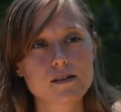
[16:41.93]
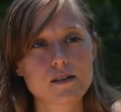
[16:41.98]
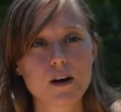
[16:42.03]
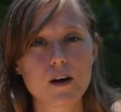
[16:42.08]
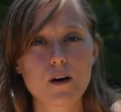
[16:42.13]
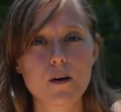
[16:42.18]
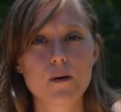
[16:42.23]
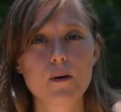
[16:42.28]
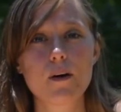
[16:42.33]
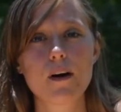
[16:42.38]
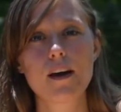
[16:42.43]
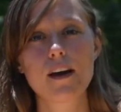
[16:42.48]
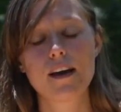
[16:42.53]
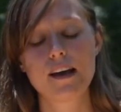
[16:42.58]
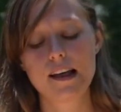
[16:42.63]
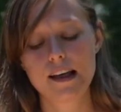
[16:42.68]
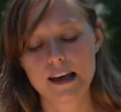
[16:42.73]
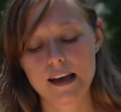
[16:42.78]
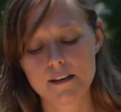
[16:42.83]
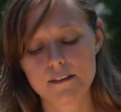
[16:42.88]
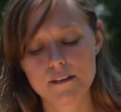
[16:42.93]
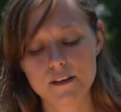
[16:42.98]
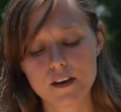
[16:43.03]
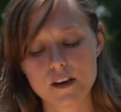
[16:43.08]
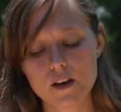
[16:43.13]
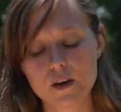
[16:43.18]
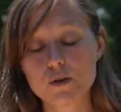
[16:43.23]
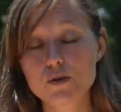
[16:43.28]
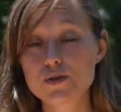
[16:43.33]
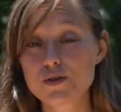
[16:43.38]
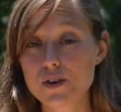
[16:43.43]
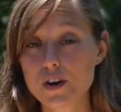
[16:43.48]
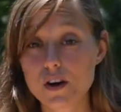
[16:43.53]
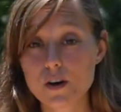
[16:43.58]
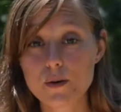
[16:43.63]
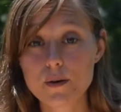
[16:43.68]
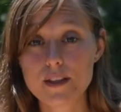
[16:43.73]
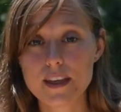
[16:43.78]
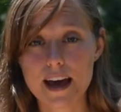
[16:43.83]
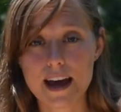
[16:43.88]
So if you
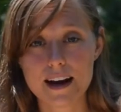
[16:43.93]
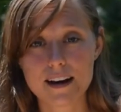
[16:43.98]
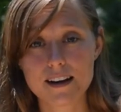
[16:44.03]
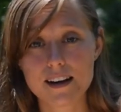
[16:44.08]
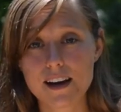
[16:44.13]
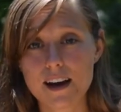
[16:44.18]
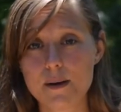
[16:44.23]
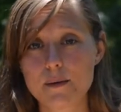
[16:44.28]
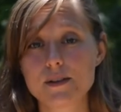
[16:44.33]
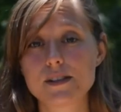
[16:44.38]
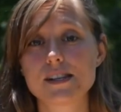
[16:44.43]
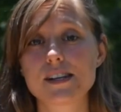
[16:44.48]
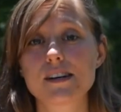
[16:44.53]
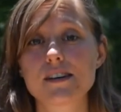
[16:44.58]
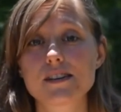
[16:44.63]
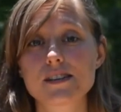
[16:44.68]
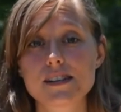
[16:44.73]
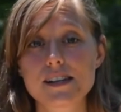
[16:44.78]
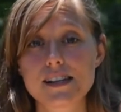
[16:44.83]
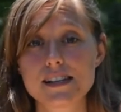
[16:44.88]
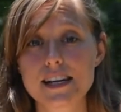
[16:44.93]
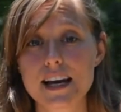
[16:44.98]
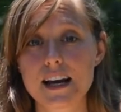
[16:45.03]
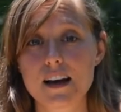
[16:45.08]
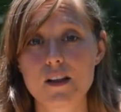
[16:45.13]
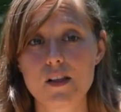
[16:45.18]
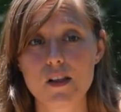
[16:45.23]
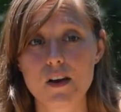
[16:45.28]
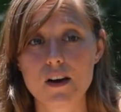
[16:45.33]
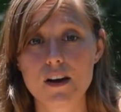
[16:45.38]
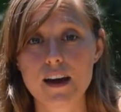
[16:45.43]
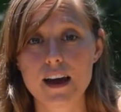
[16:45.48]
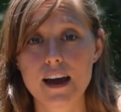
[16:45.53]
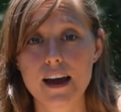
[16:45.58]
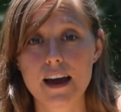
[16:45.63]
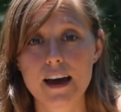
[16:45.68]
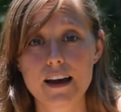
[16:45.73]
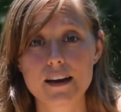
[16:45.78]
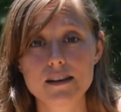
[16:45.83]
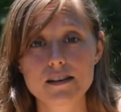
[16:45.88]
struggle with acne, I would seriously take a look
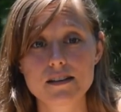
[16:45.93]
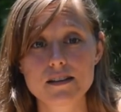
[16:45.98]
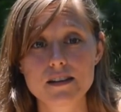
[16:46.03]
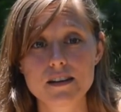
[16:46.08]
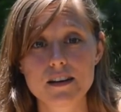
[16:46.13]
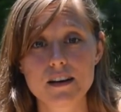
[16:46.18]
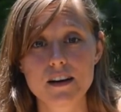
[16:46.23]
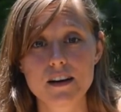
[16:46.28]
at,